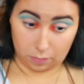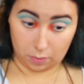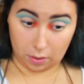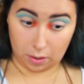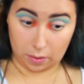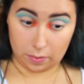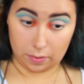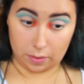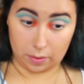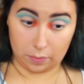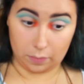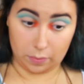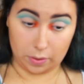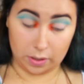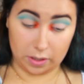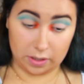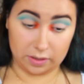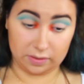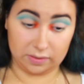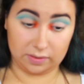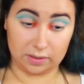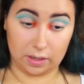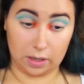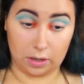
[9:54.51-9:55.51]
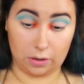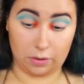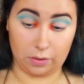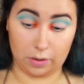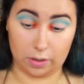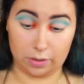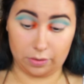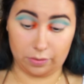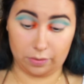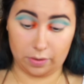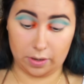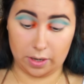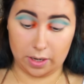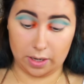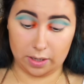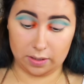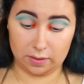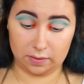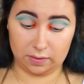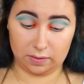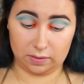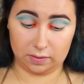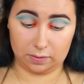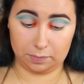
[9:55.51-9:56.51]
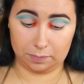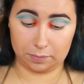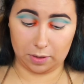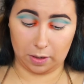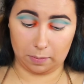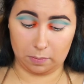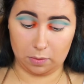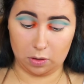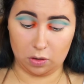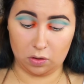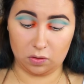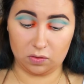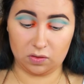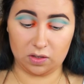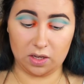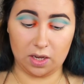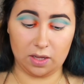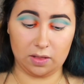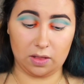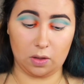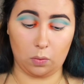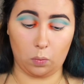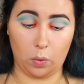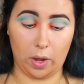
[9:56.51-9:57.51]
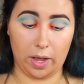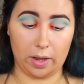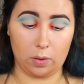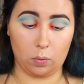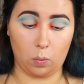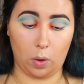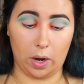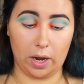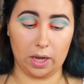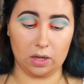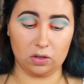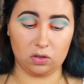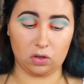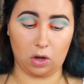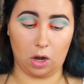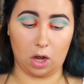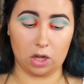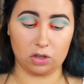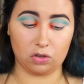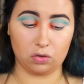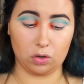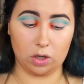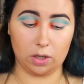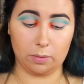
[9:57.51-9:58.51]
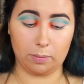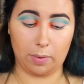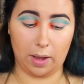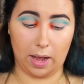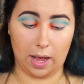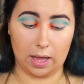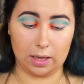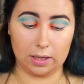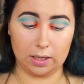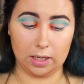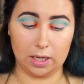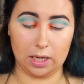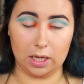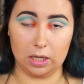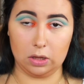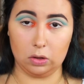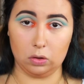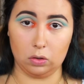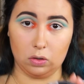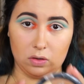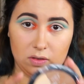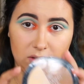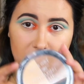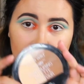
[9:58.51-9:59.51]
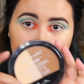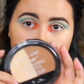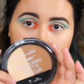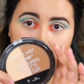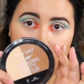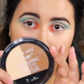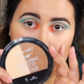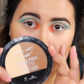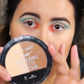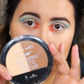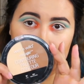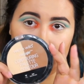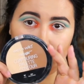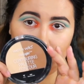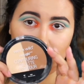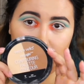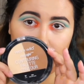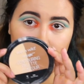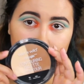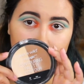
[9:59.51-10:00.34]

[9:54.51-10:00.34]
And then we're gonna set our under eyes. I'm using the Wet n Wild contouring palette in Dulce de Leche.